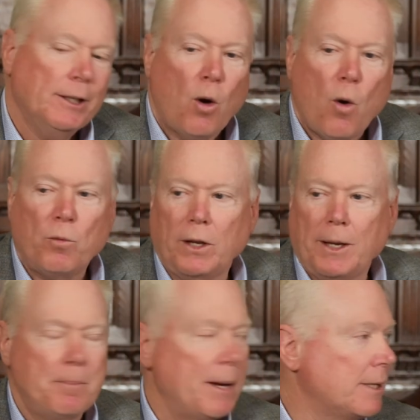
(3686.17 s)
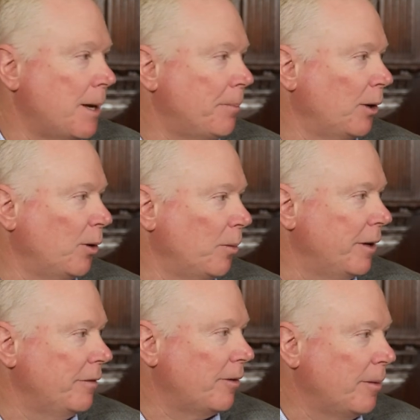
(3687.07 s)
Hopefully, it picks up a little
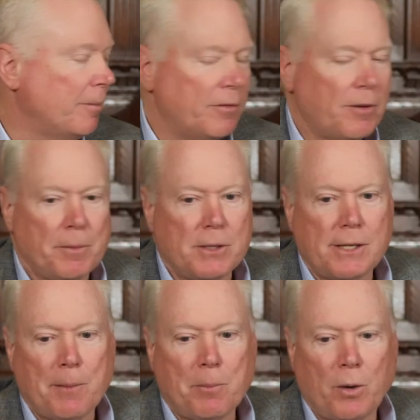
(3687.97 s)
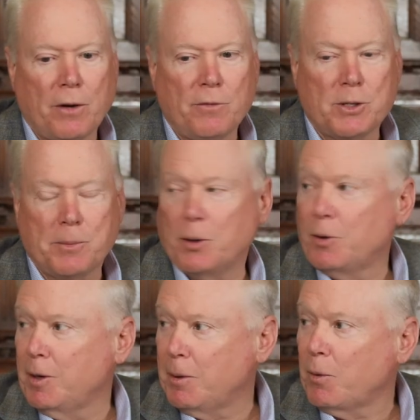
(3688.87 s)
bit from, mm-hmm. from the standpoint of
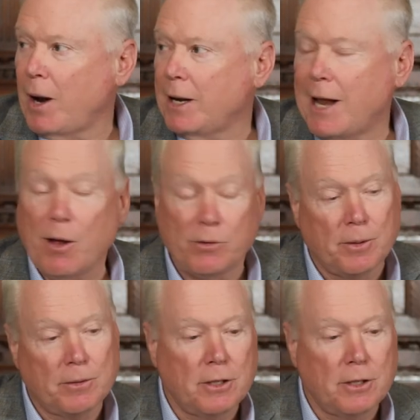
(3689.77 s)
visibility. But right yeah, now, it's, right.